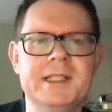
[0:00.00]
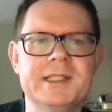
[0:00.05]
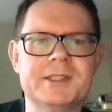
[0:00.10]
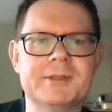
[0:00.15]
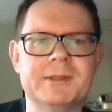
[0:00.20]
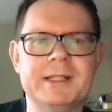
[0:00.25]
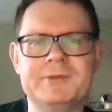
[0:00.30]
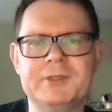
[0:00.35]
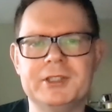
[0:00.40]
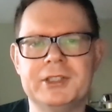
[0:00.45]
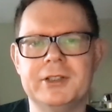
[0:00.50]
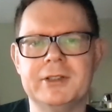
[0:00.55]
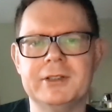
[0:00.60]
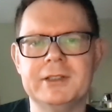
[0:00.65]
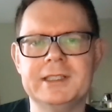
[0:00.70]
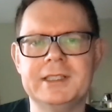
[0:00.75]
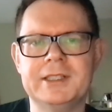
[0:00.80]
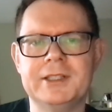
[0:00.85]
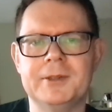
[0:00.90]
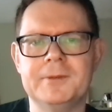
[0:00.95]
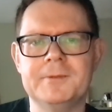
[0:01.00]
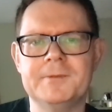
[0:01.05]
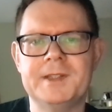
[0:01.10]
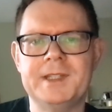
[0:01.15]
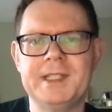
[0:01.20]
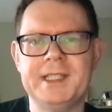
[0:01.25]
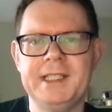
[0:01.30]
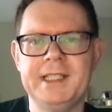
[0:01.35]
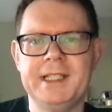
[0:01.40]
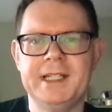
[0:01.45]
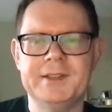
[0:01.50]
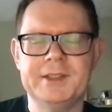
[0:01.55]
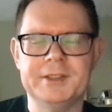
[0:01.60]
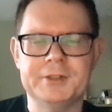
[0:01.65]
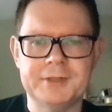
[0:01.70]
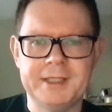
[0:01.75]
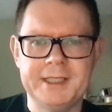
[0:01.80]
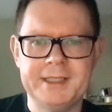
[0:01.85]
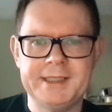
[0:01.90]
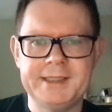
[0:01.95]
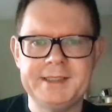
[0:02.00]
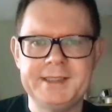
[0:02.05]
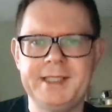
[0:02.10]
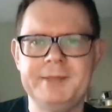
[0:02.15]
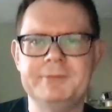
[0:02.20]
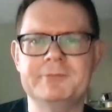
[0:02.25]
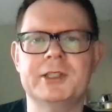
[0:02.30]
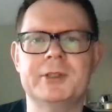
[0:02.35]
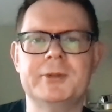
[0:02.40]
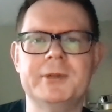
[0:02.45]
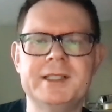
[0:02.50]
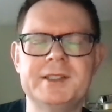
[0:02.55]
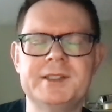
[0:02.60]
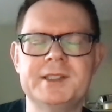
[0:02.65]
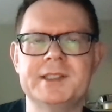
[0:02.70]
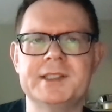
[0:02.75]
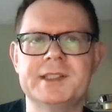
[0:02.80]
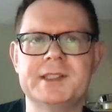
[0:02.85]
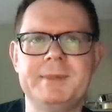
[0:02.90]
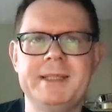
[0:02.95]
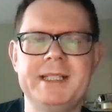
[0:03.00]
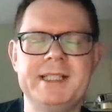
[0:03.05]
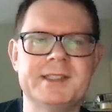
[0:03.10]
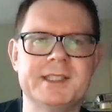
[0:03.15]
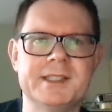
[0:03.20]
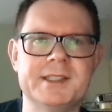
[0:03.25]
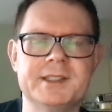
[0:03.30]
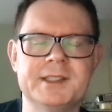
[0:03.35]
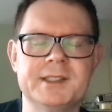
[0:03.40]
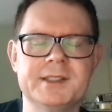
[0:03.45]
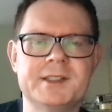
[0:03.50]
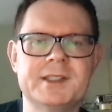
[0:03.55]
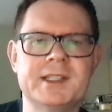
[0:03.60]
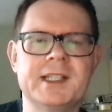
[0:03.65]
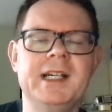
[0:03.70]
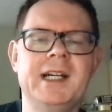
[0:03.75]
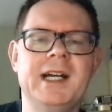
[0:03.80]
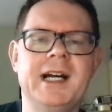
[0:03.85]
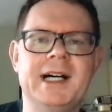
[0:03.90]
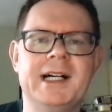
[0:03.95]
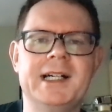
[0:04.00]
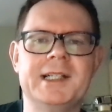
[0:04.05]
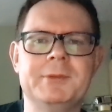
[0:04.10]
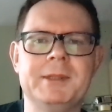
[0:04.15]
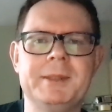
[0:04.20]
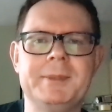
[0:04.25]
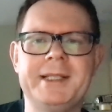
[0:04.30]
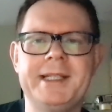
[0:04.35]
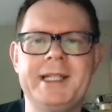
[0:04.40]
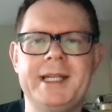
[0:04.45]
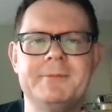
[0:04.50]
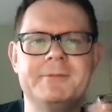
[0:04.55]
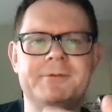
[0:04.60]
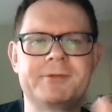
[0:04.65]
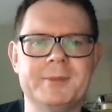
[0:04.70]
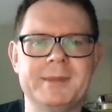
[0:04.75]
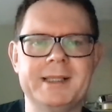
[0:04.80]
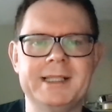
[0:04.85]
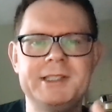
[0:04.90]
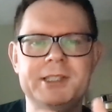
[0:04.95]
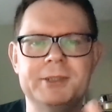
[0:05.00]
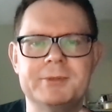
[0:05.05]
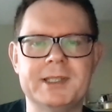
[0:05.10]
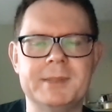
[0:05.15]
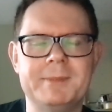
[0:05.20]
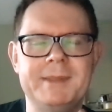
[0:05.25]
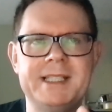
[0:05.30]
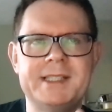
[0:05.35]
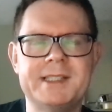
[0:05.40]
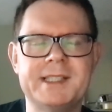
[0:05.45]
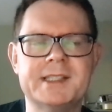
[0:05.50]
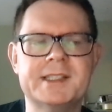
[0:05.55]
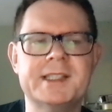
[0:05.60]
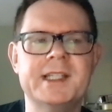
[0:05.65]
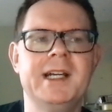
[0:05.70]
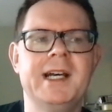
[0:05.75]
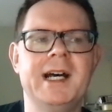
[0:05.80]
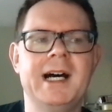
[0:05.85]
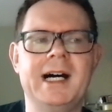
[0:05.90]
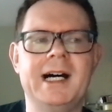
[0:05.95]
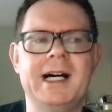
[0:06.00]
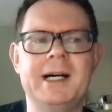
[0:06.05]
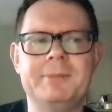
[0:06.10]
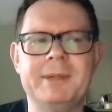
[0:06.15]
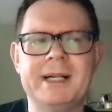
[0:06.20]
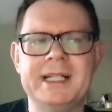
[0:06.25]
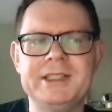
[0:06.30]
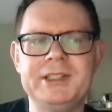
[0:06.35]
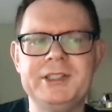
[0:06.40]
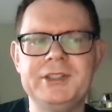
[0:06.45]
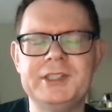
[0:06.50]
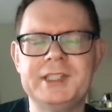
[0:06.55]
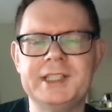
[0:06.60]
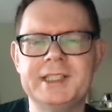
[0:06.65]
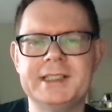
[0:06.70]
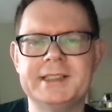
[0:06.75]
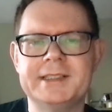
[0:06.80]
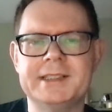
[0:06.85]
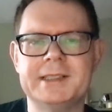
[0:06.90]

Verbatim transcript: So after KotlinConf, the, uh, the training team requested a Space instance, and we became familiar with the basics uh, by using it